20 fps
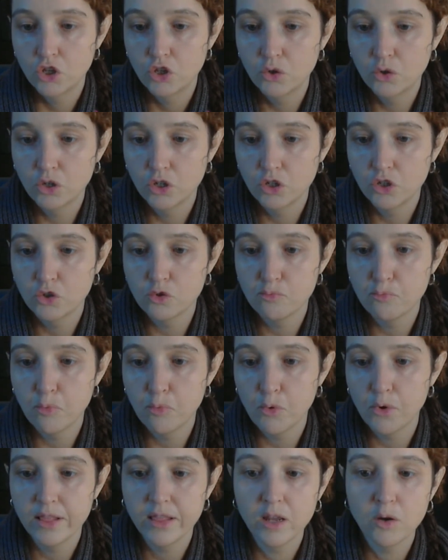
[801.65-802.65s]
You can use
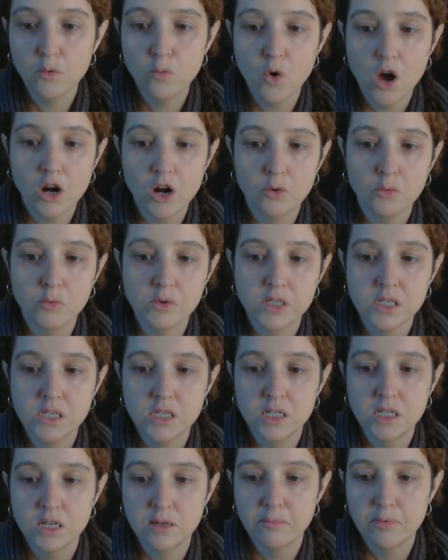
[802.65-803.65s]
boiling water when
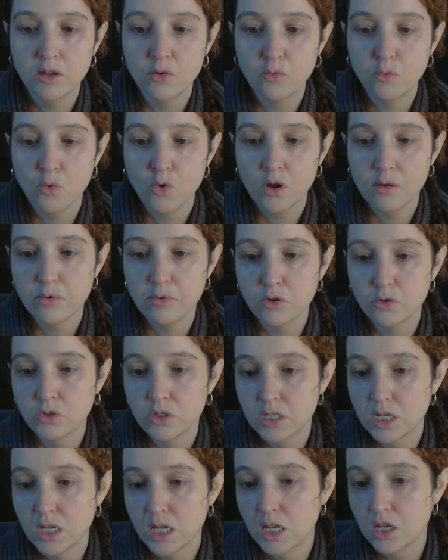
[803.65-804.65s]
steeping
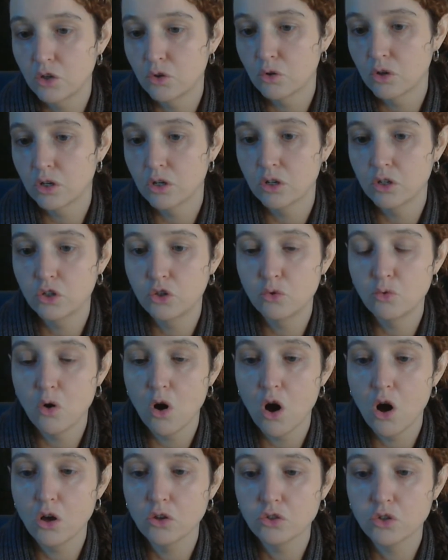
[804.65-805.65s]
rooibos tea. You, can, you
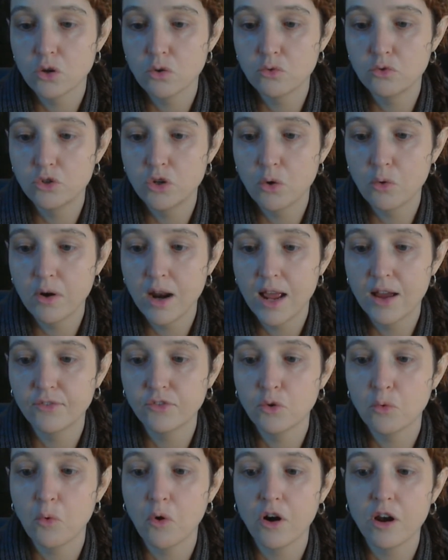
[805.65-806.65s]
also don't have
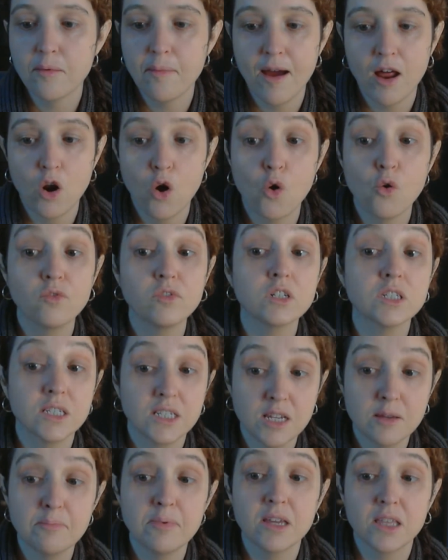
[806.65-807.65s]
to worry about
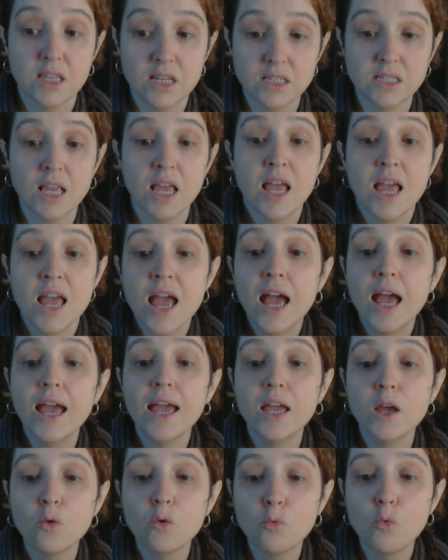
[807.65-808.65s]
oversteeping this.
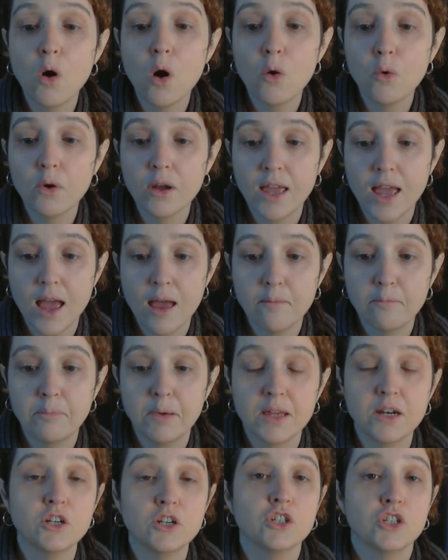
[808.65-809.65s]
It won't get
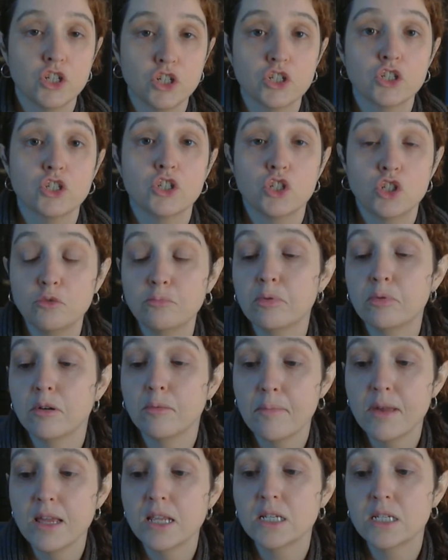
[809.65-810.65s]
bitter, just super
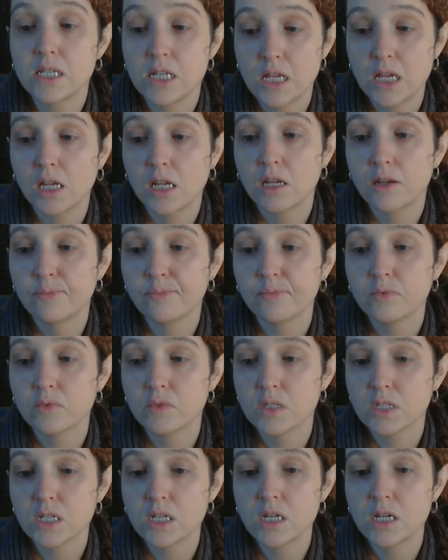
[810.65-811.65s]
minty.
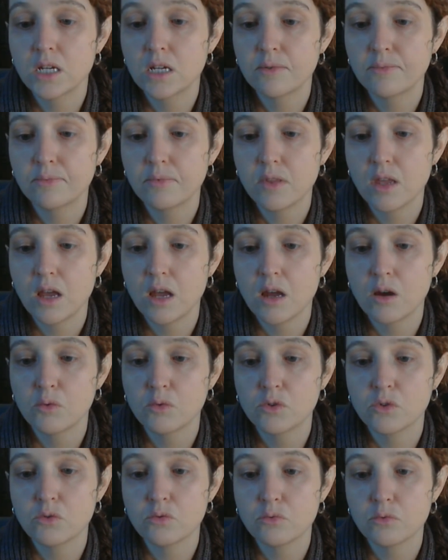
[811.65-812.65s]
See, that
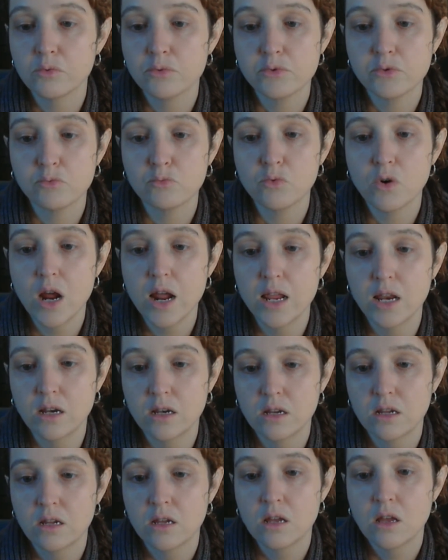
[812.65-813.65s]
was, was
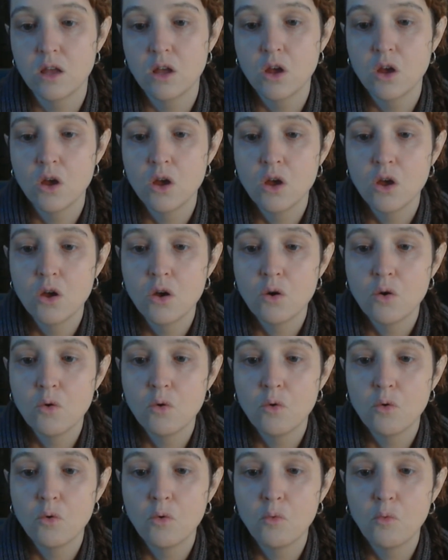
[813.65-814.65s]
right.
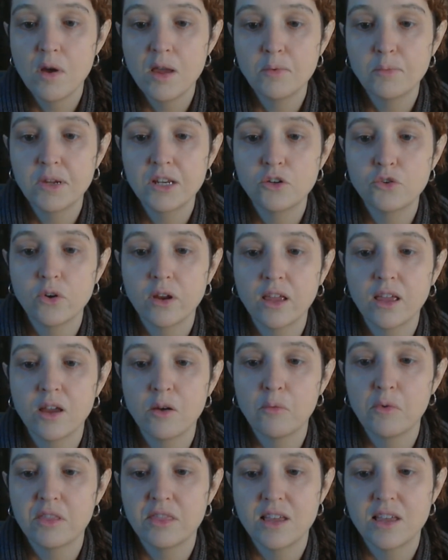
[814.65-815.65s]
When we drink
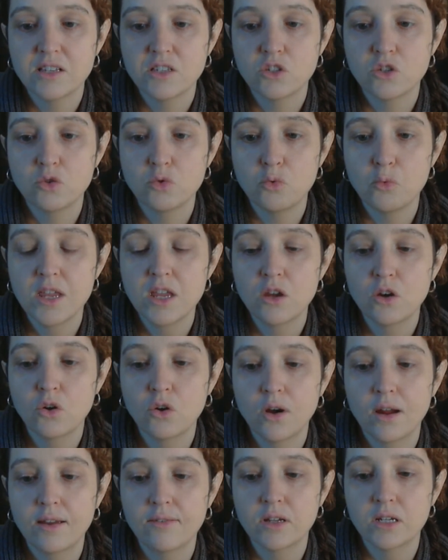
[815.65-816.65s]
it, when that sweet
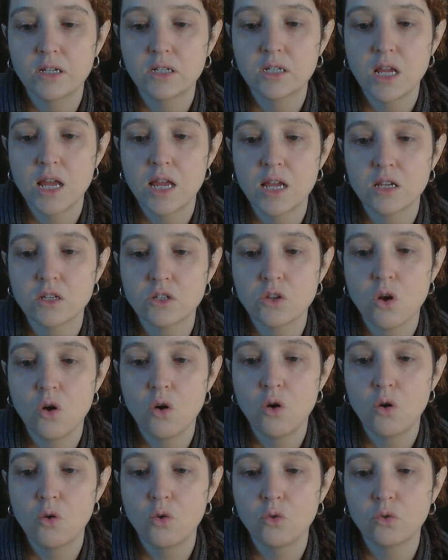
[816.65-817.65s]
craving takes
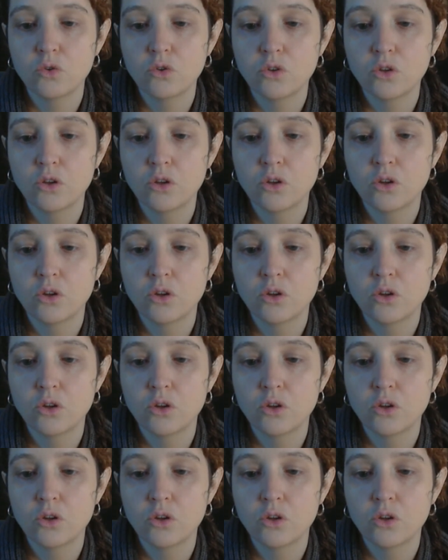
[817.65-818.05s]
hold.